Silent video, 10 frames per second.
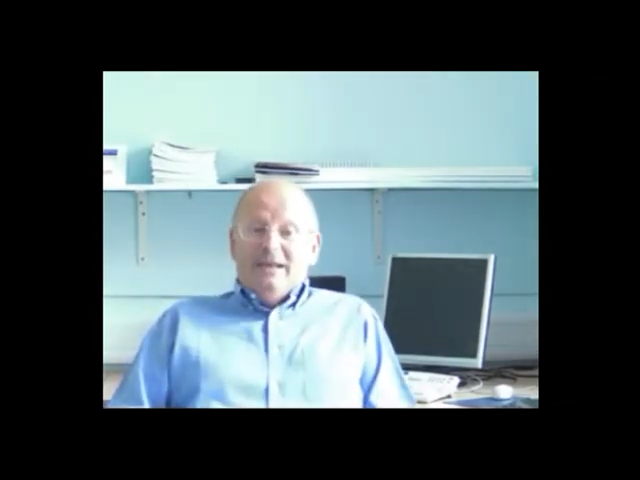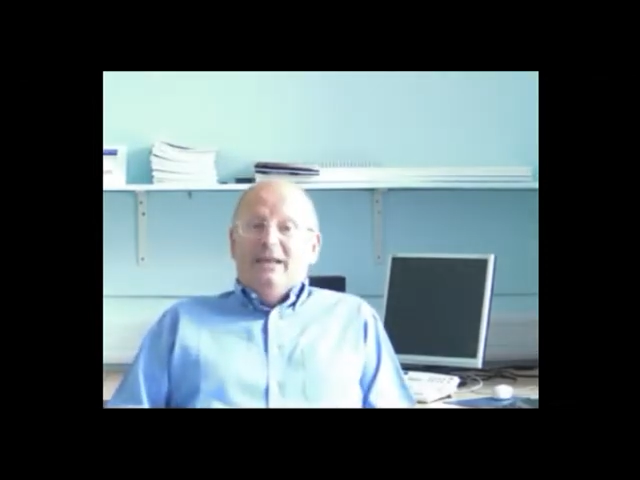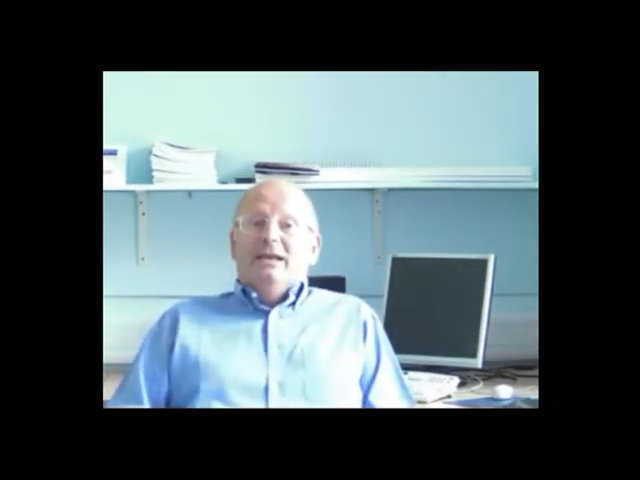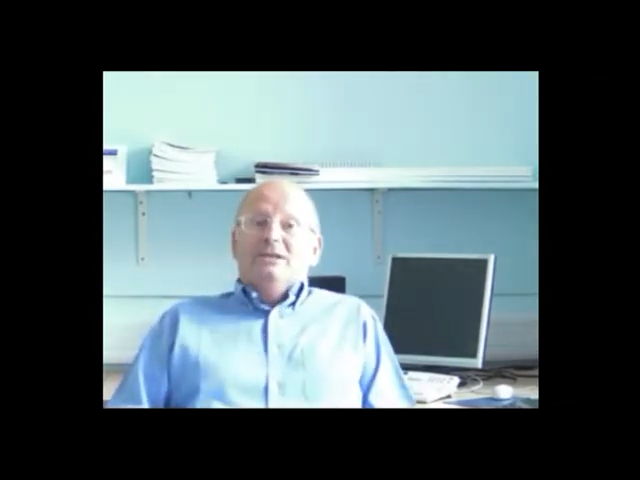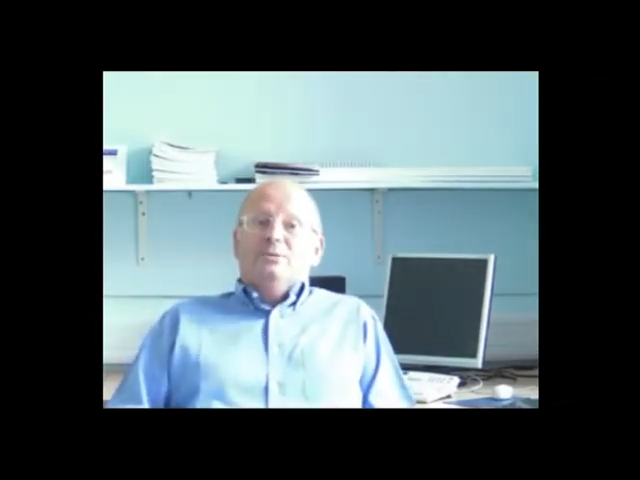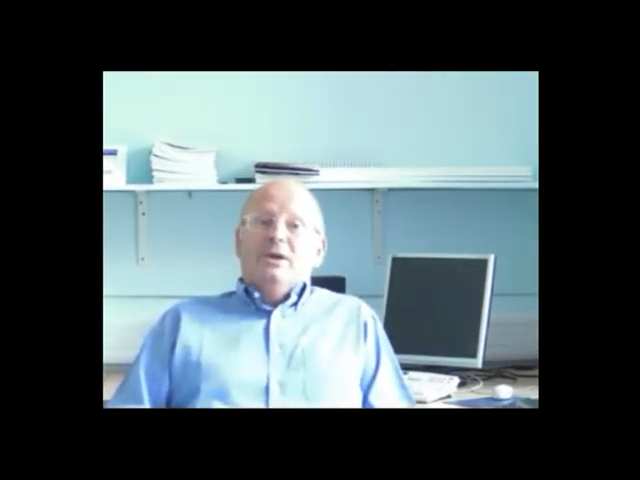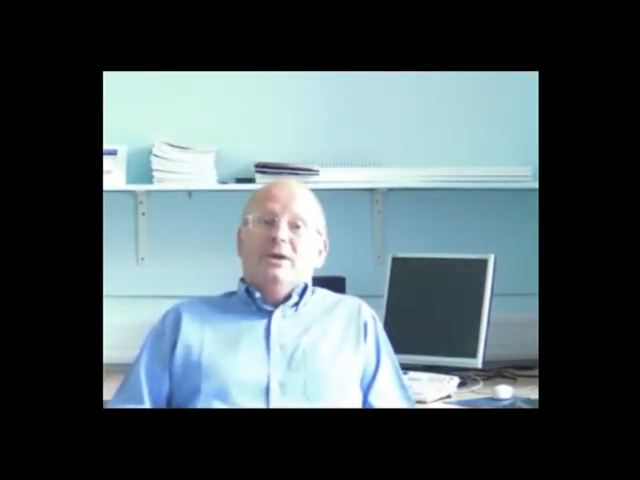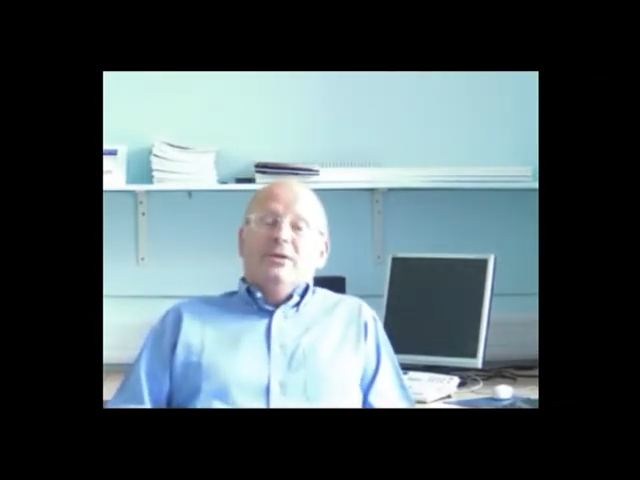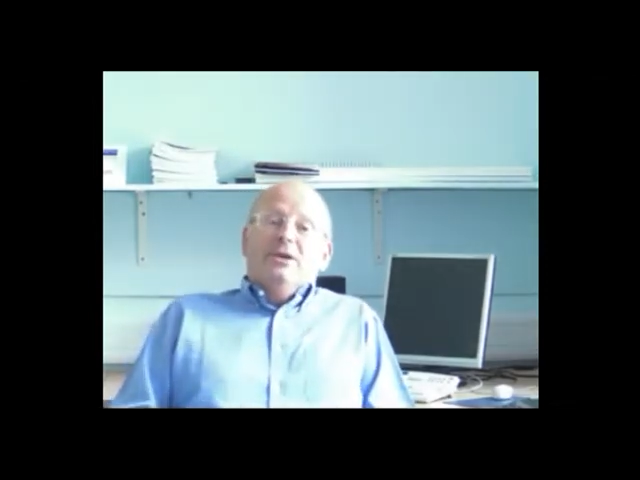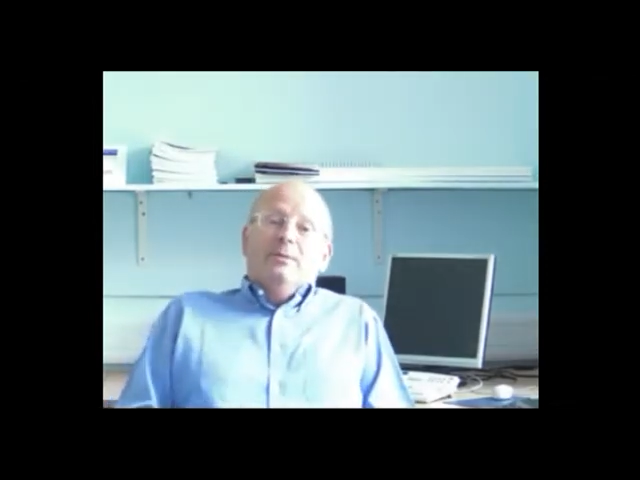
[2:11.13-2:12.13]
years
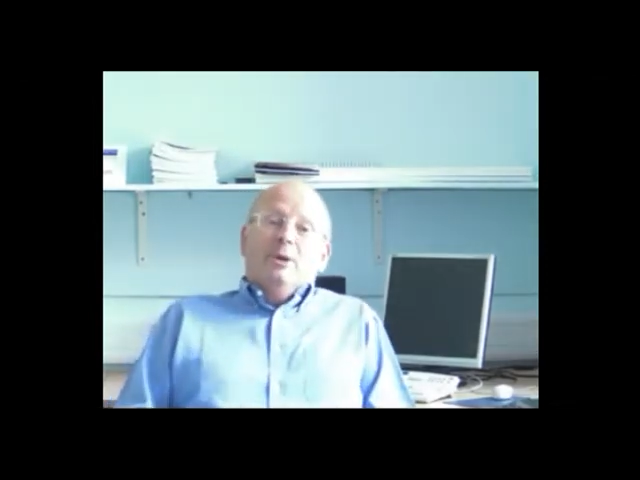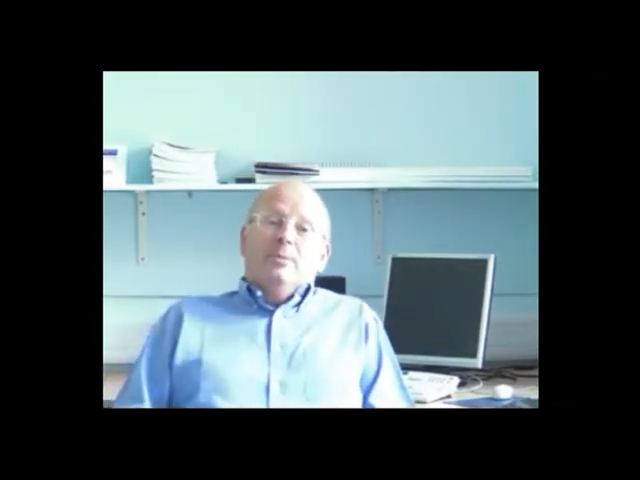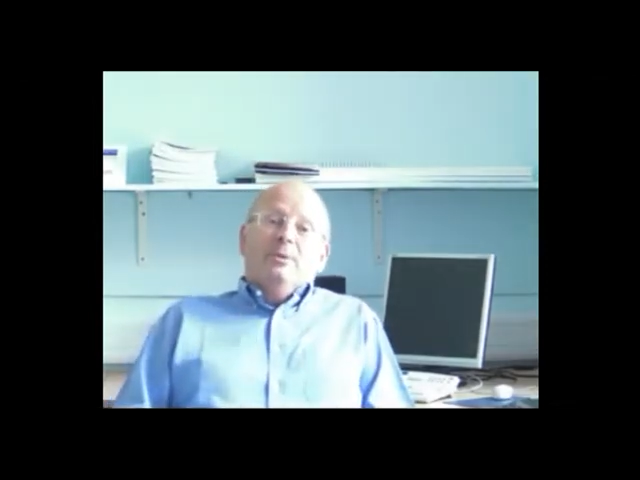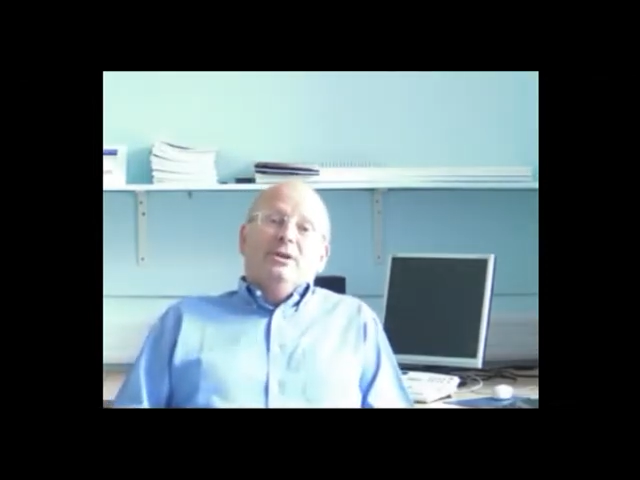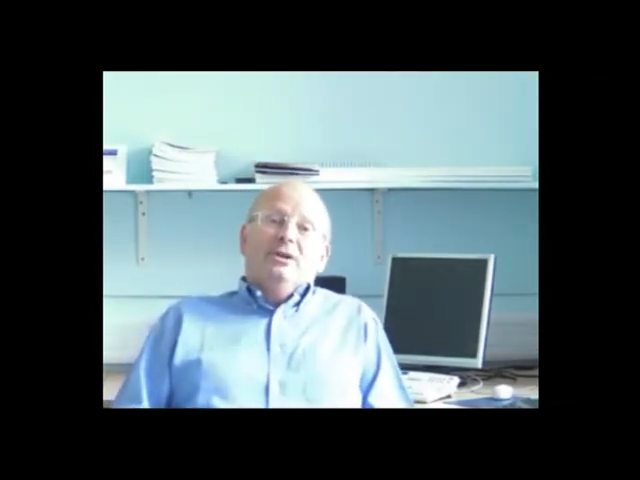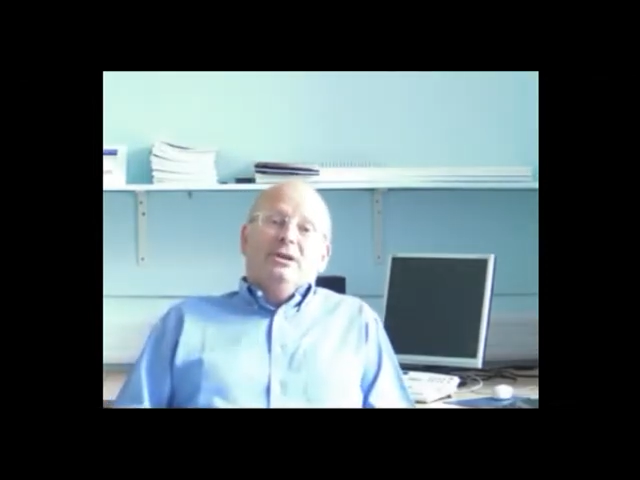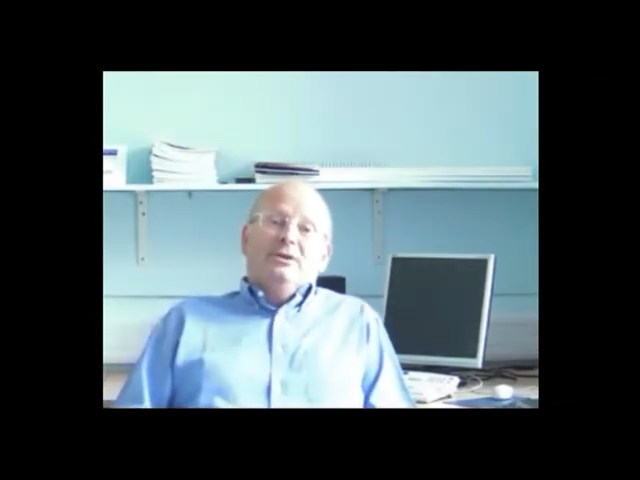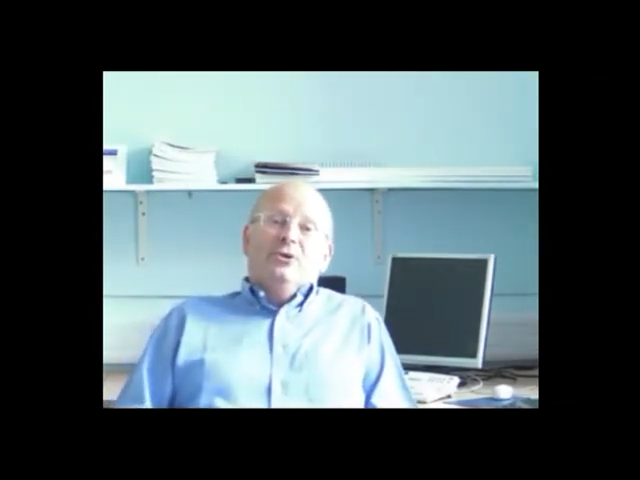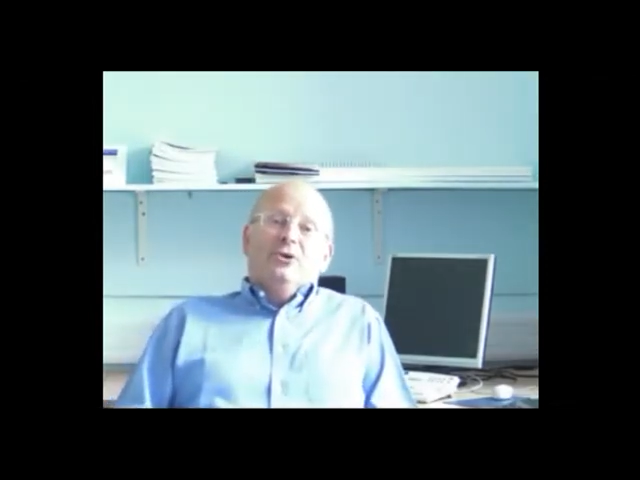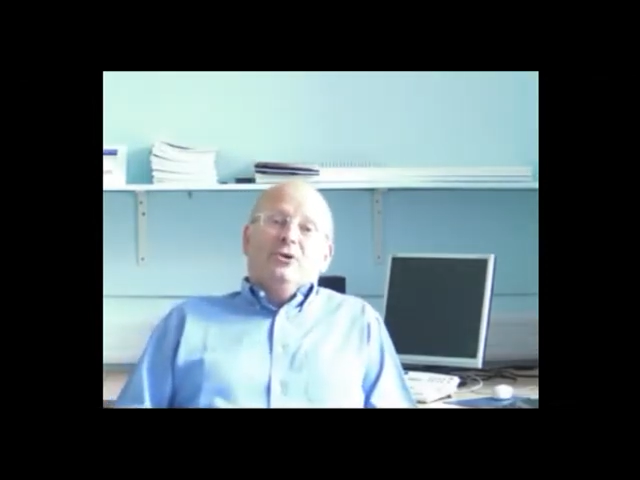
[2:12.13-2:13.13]
with Bob and
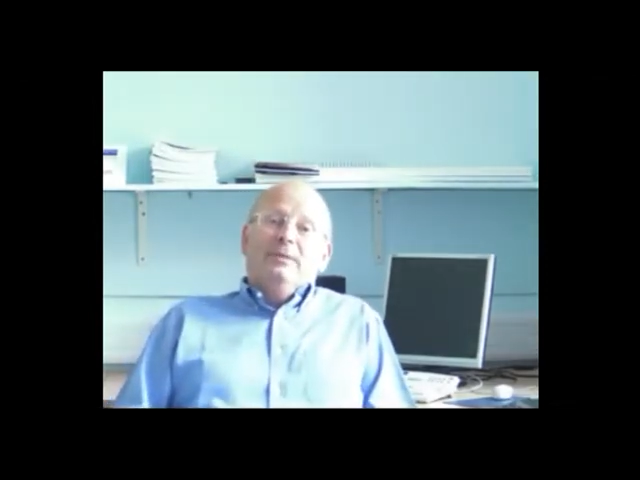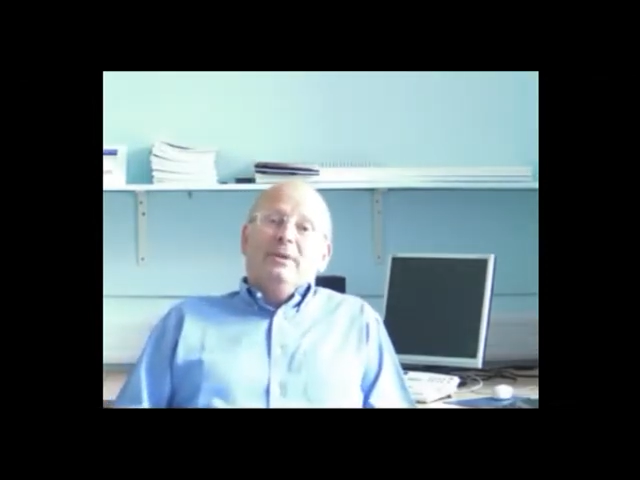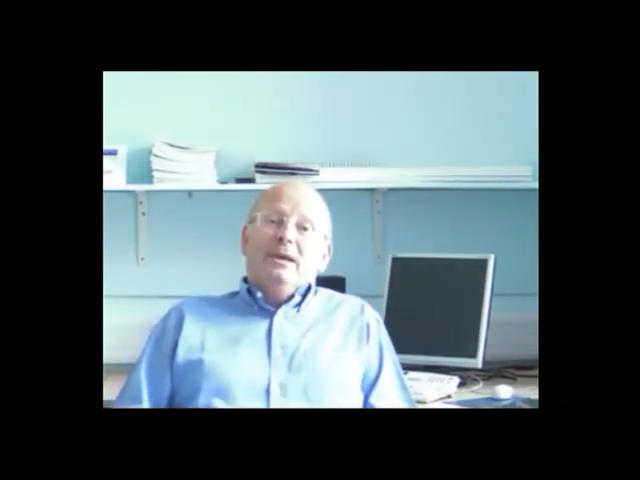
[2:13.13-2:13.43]
Rory.